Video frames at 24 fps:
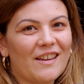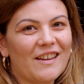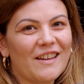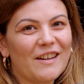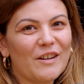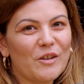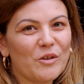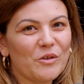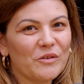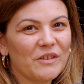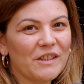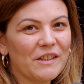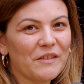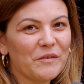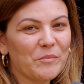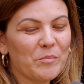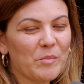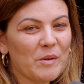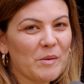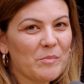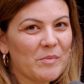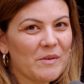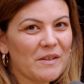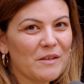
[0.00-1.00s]
Hello,
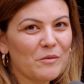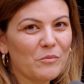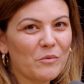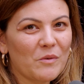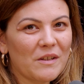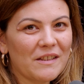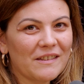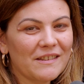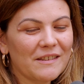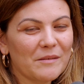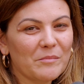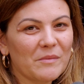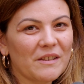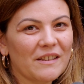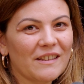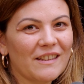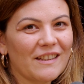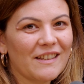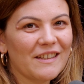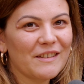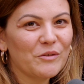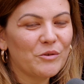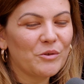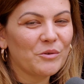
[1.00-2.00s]
Dev people. Welcome
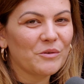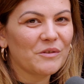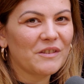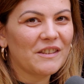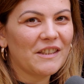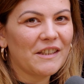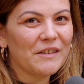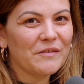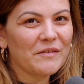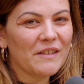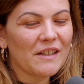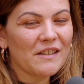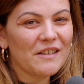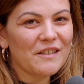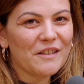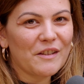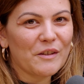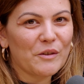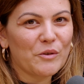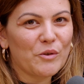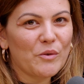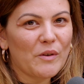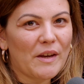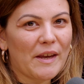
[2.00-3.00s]
again to
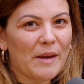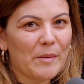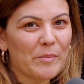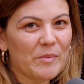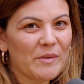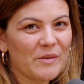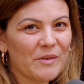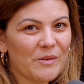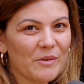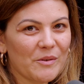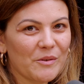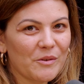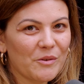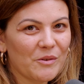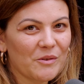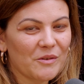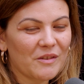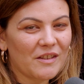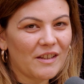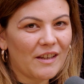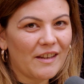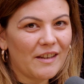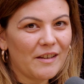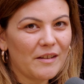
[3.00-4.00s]
DevCast, a new episode
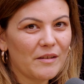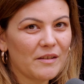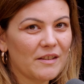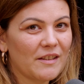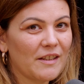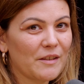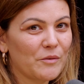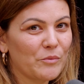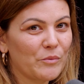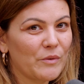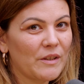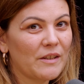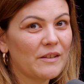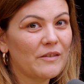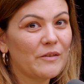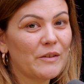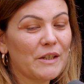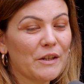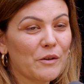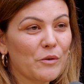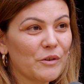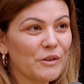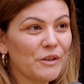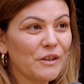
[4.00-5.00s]
today that we are
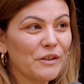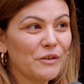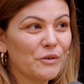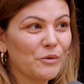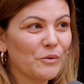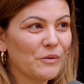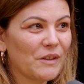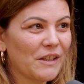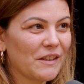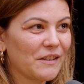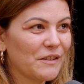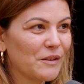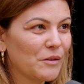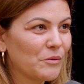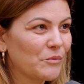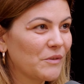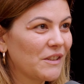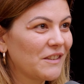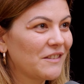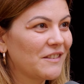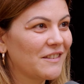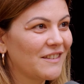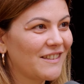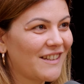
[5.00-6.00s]
recording together
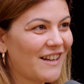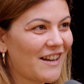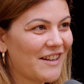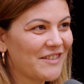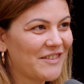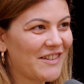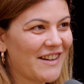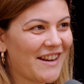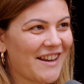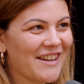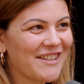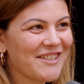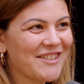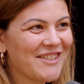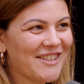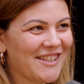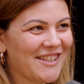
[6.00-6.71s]
with Adrian